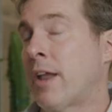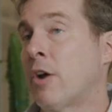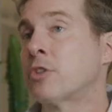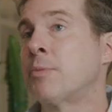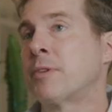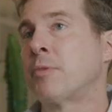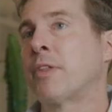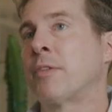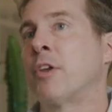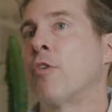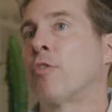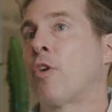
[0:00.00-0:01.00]
That also makes me
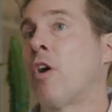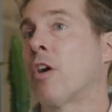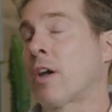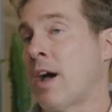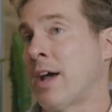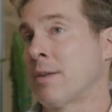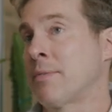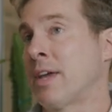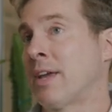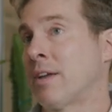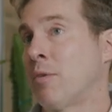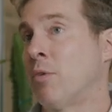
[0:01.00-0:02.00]
think the overall
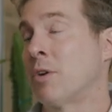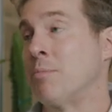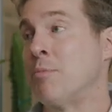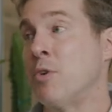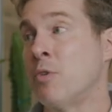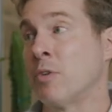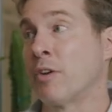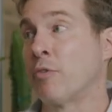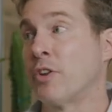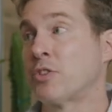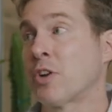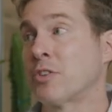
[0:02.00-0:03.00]
economy, what a boon.
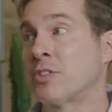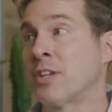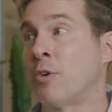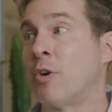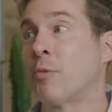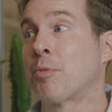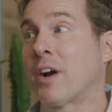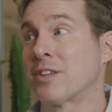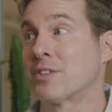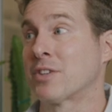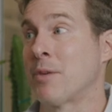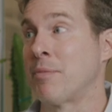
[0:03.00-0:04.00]
If we start seeing oil
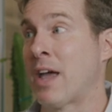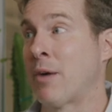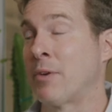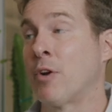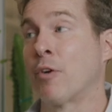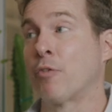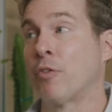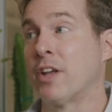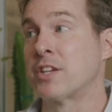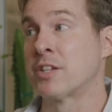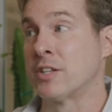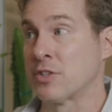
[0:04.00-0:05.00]
prices come down, we know
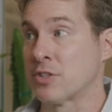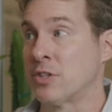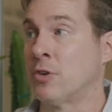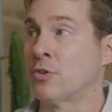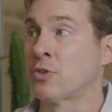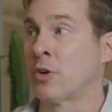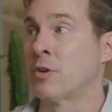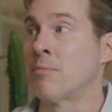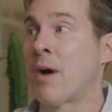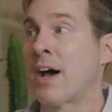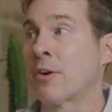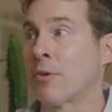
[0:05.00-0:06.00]
inflation is still starting
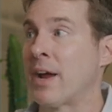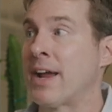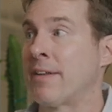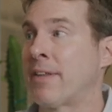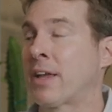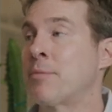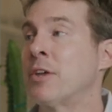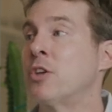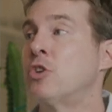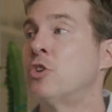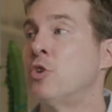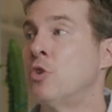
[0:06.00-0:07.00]
to moderate. That could be
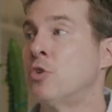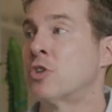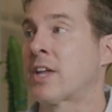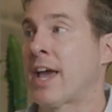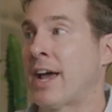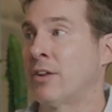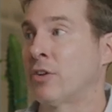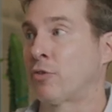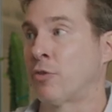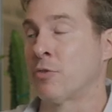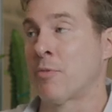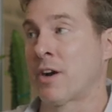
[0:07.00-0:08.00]
a huge
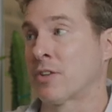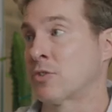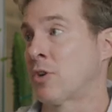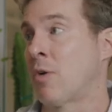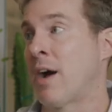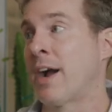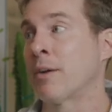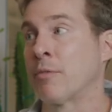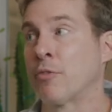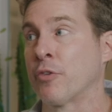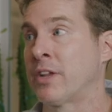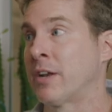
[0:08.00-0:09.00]
catalyst for the markets to go higher
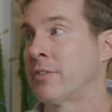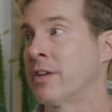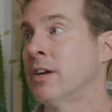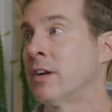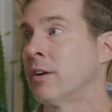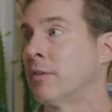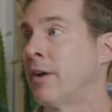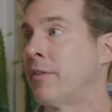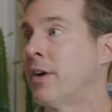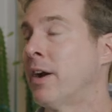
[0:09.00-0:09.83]
before the end of the year, right